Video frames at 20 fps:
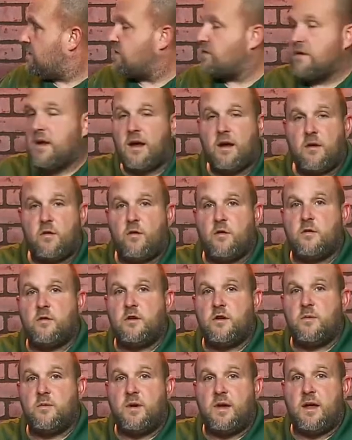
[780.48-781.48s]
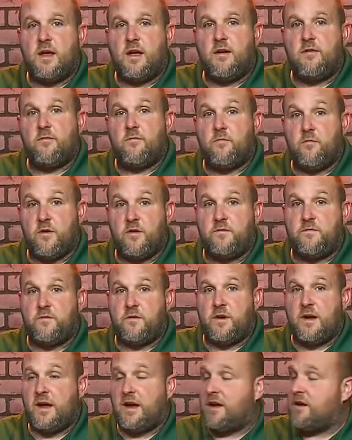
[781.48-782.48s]
So not only do we have 1
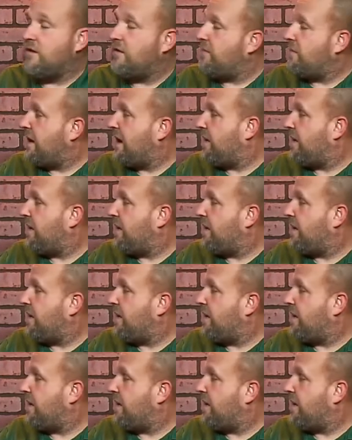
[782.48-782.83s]
foot accurate